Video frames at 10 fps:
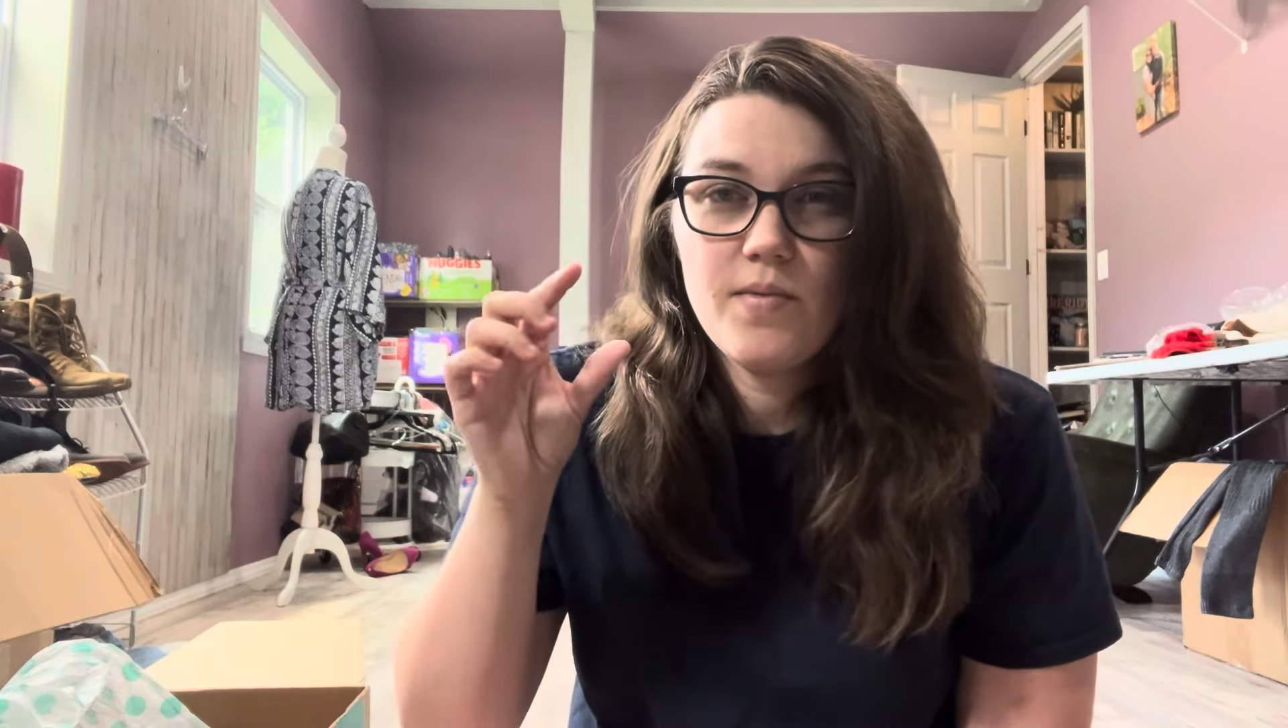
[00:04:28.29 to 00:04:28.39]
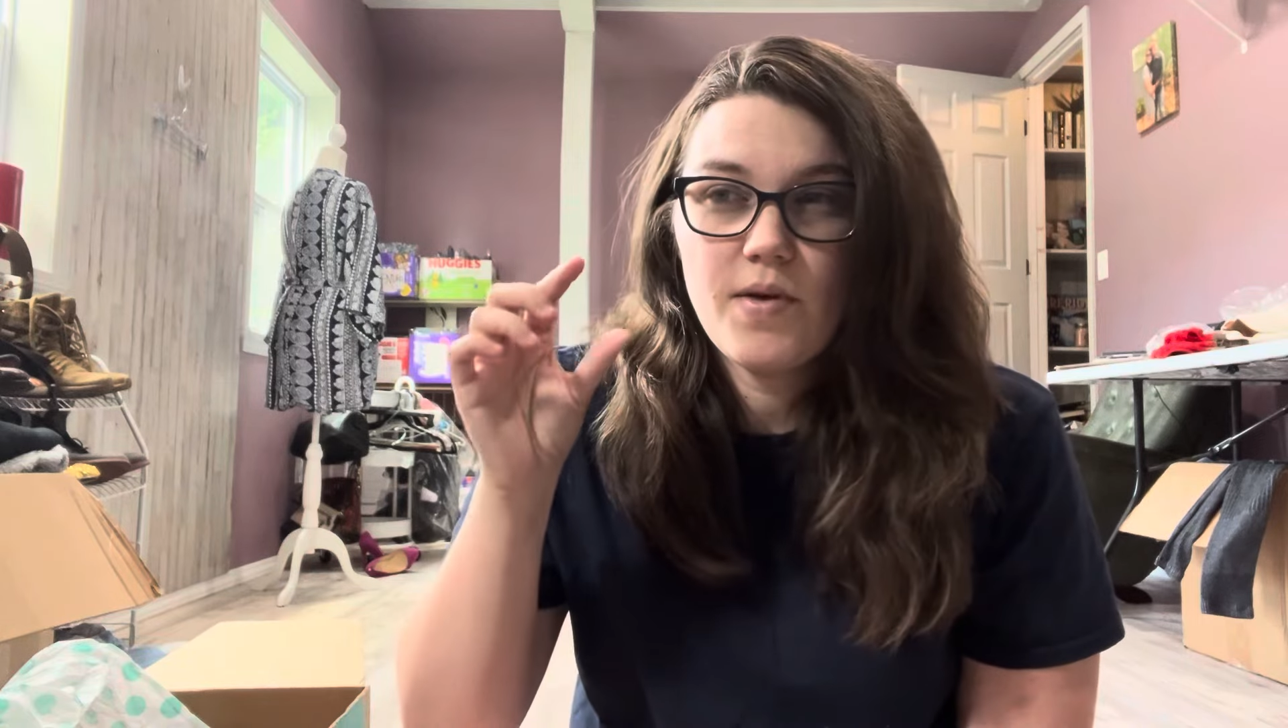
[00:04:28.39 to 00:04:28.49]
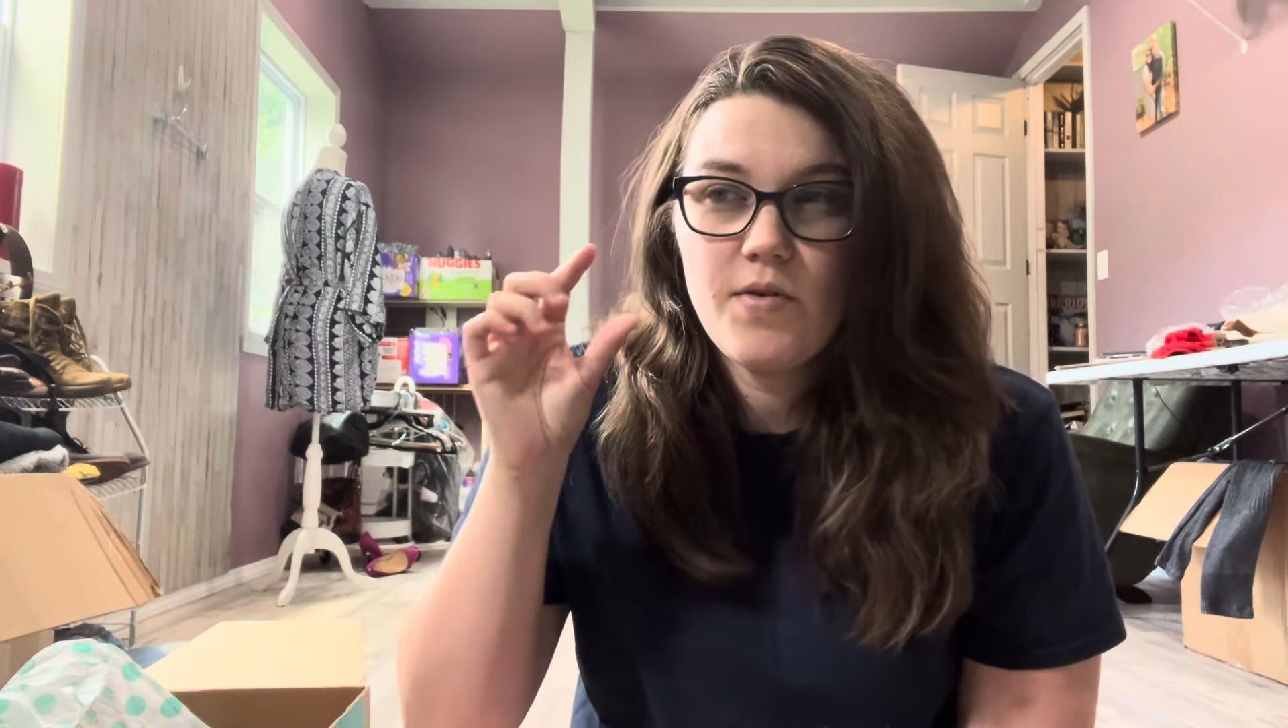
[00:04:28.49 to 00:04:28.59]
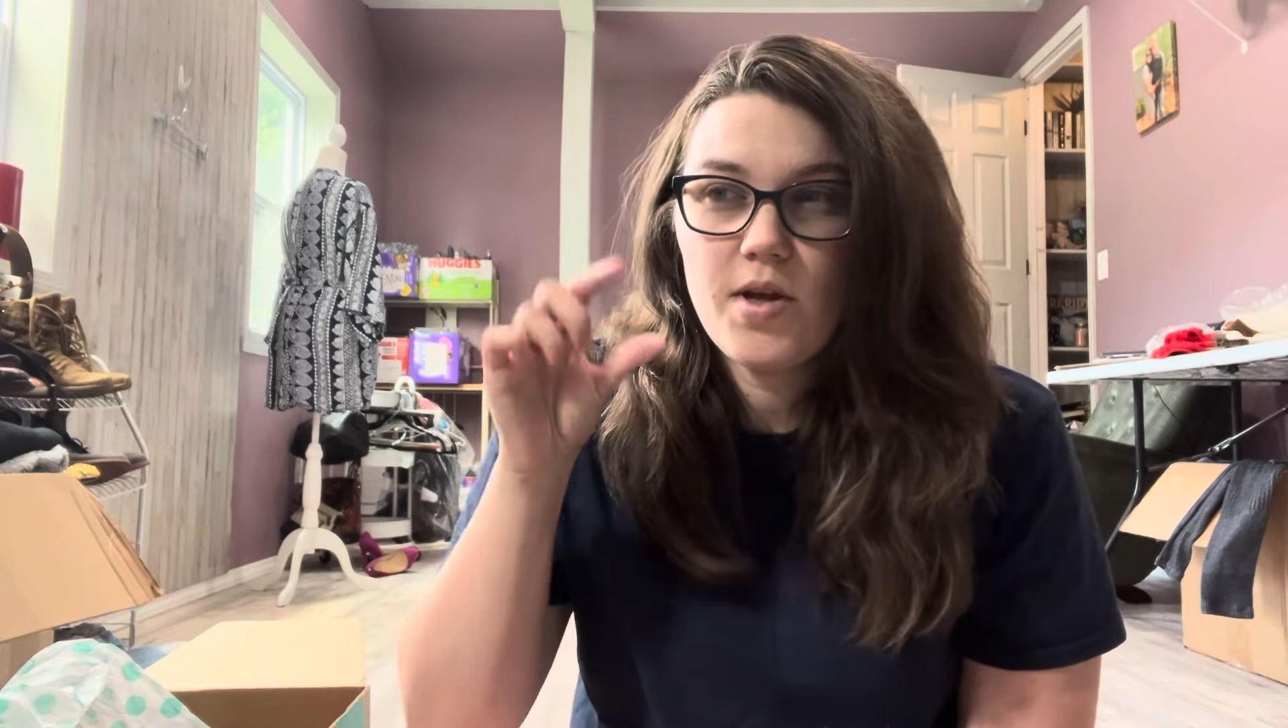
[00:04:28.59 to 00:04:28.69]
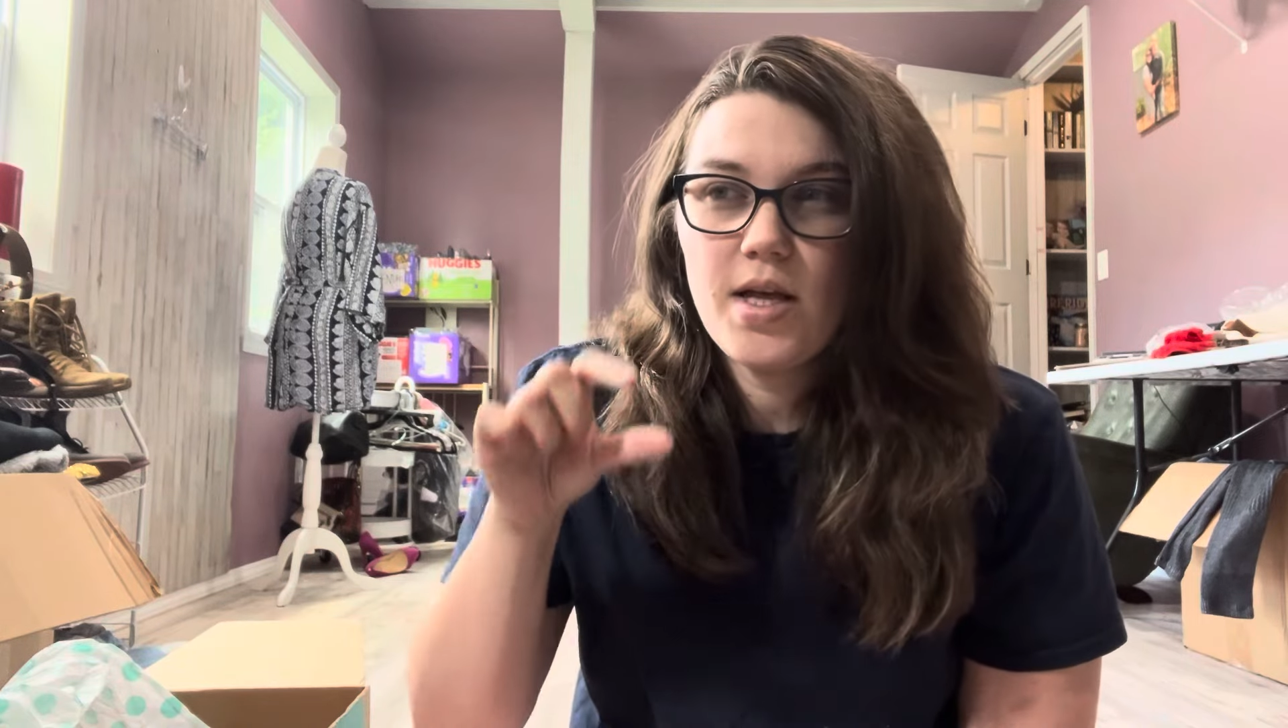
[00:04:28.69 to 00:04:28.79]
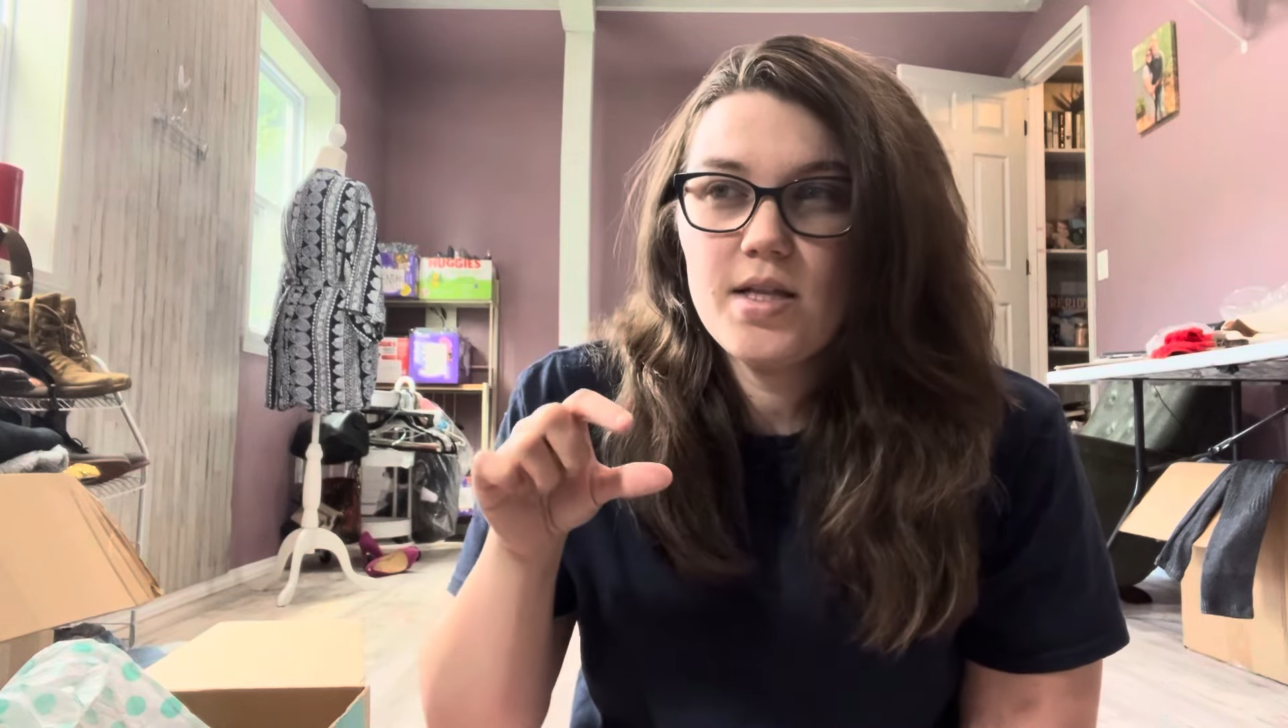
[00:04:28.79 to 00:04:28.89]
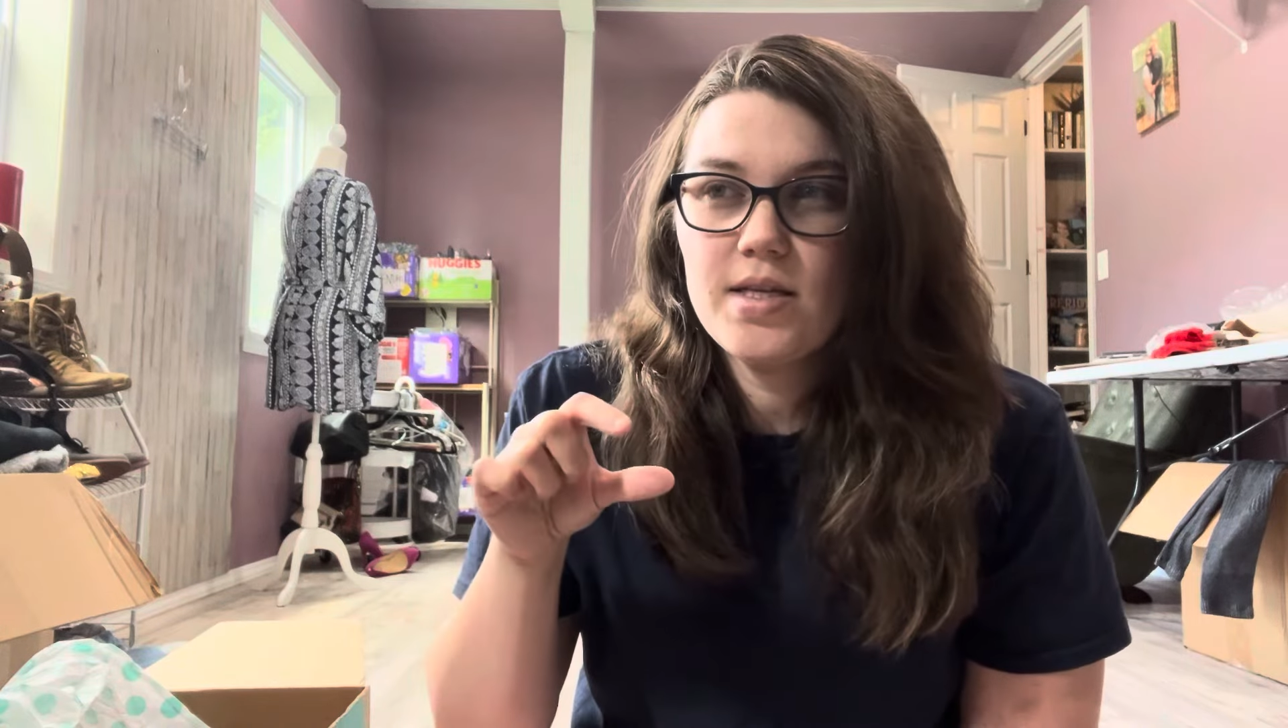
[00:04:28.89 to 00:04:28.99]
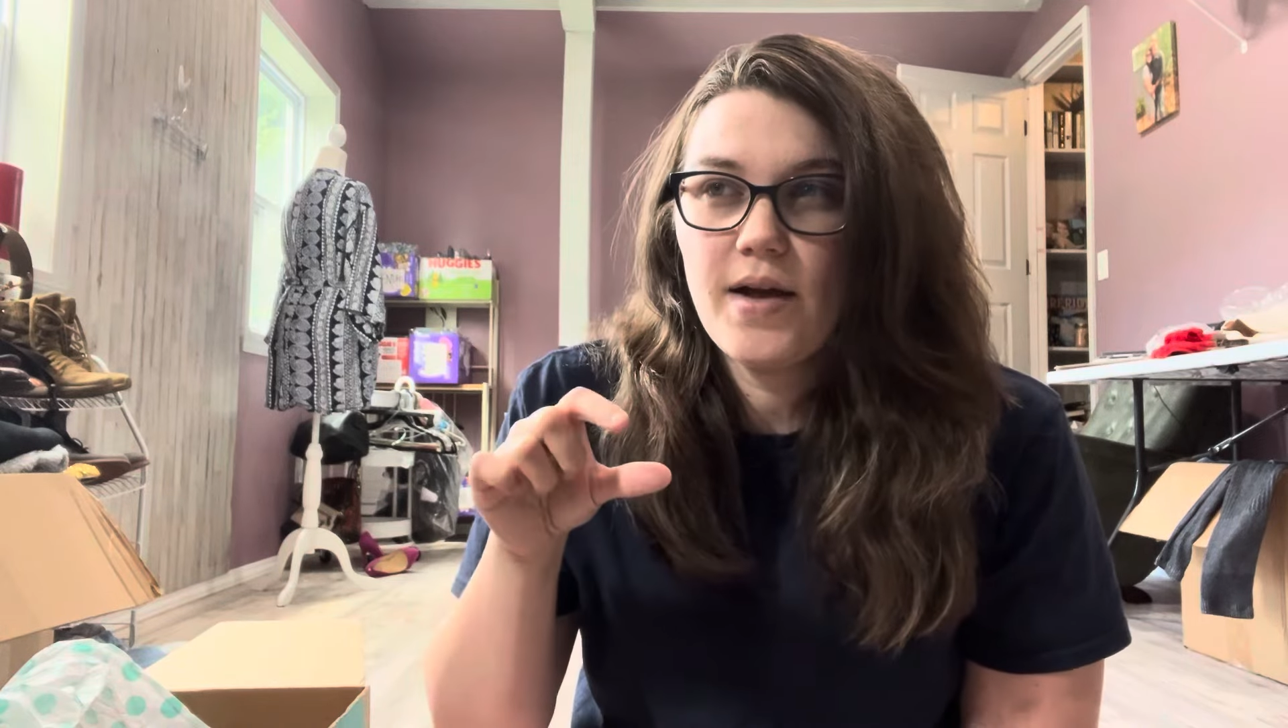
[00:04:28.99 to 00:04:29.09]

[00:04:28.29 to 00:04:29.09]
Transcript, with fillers: if your kids